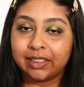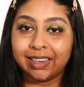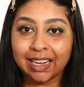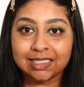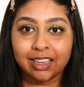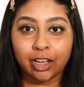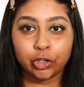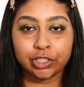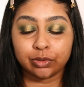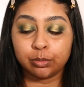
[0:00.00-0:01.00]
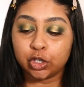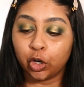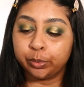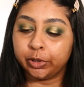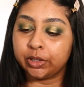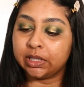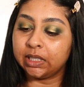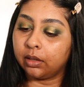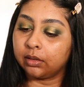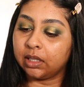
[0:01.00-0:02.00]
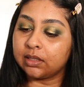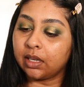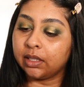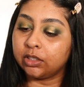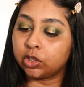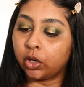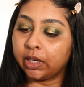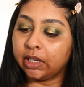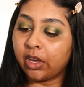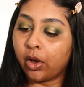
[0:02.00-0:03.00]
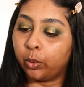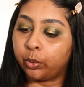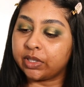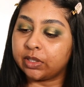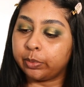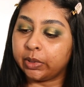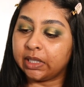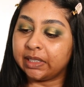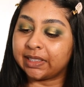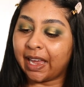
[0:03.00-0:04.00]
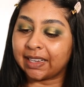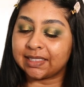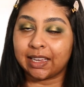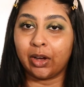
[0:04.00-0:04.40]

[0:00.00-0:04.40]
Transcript: The next thing I got is from Doll Beauty. These are the Dolly Wispies X